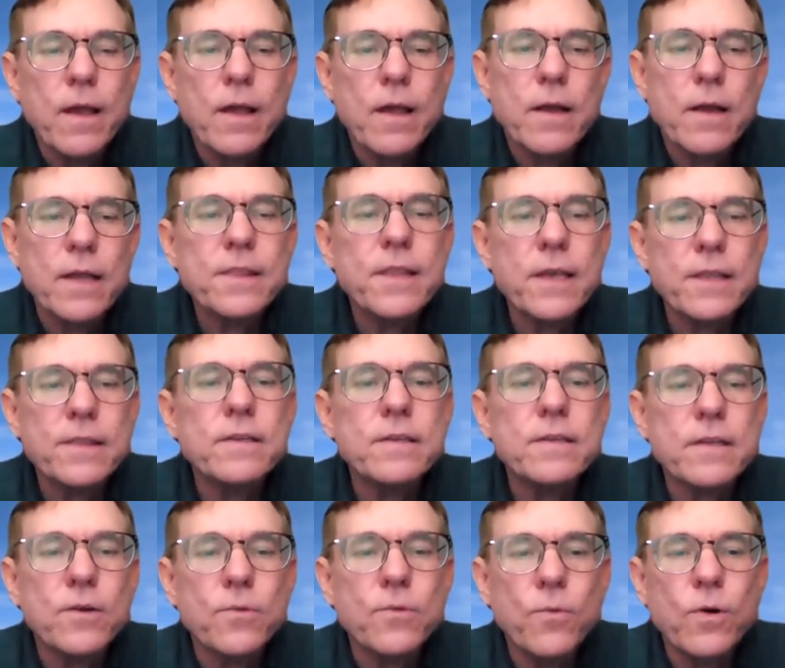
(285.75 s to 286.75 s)
Now, I think this
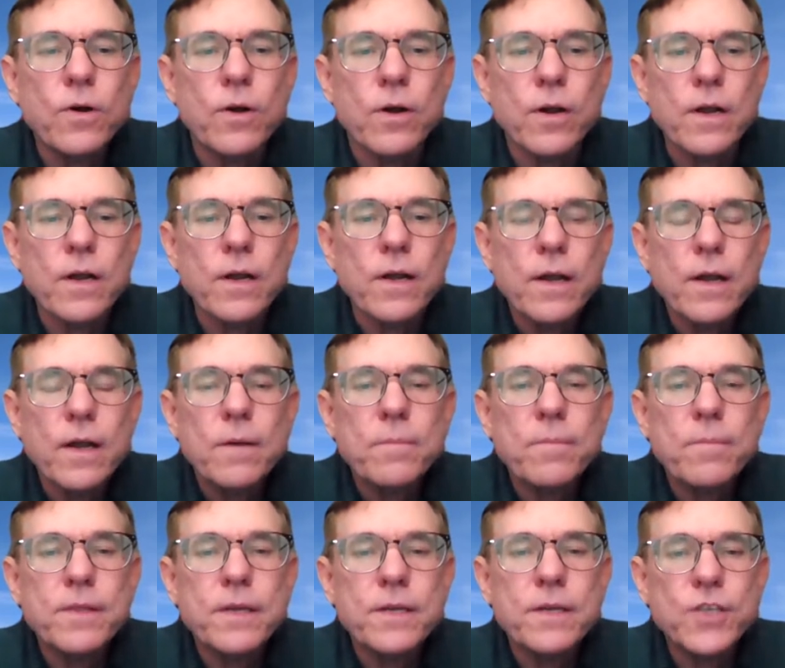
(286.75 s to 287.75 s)
can work,
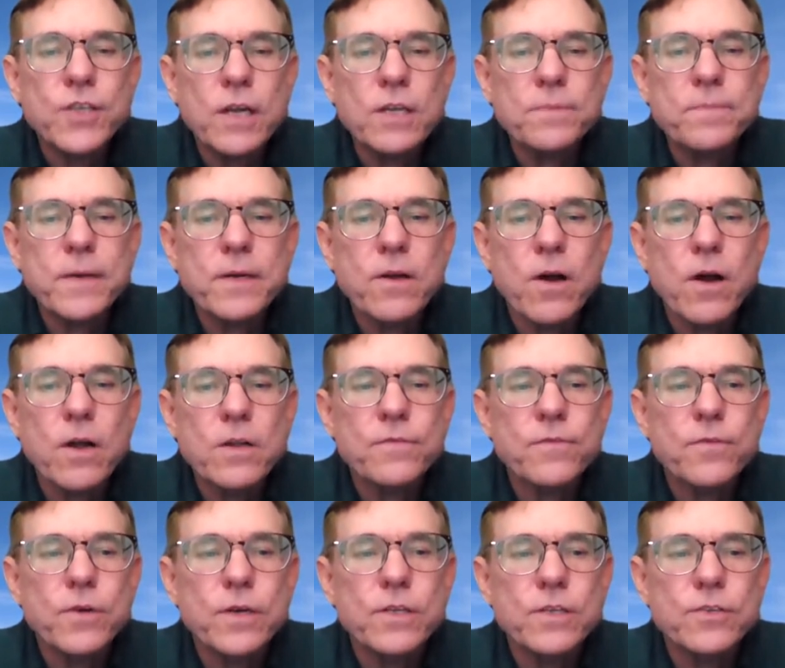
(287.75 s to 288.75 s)
but the adjustment cost
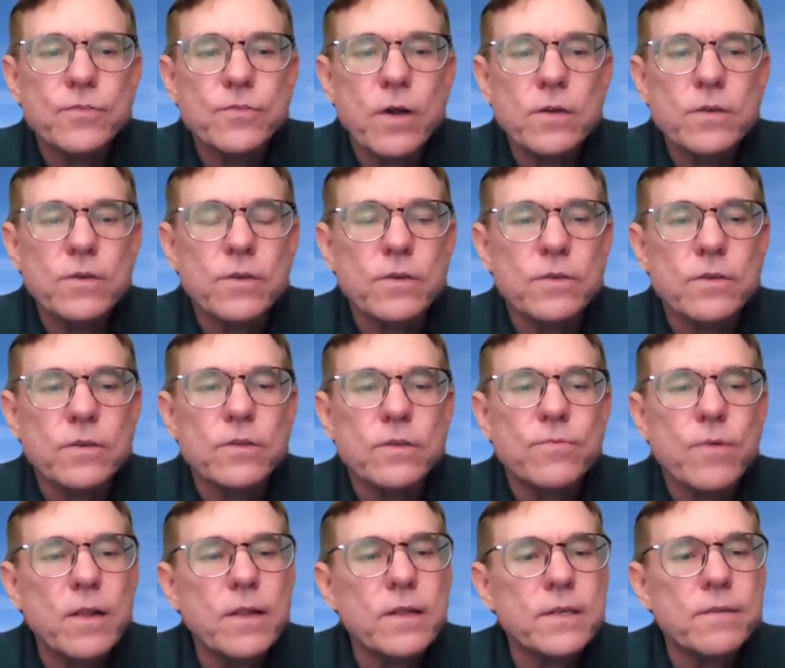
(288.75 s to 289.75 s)
for instructors is
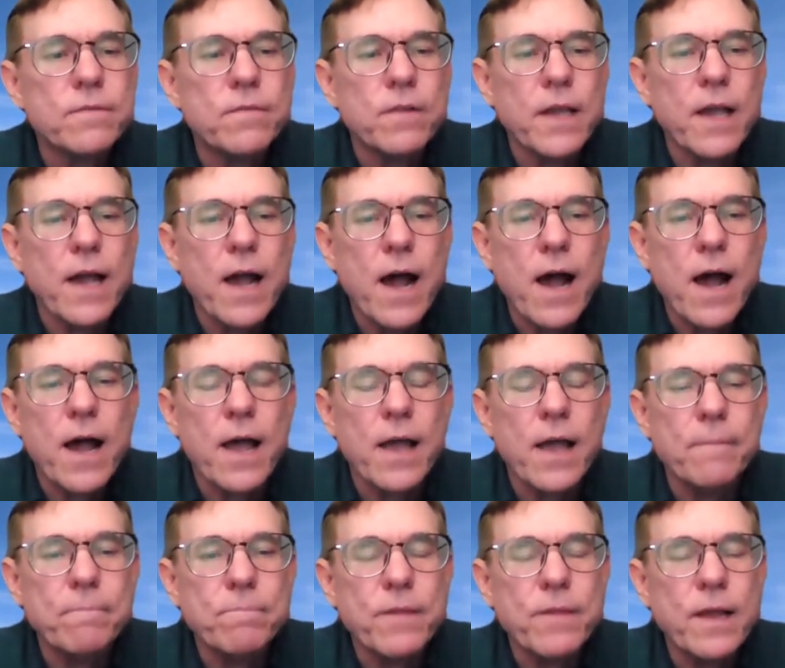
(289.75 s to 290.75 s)
relatively high,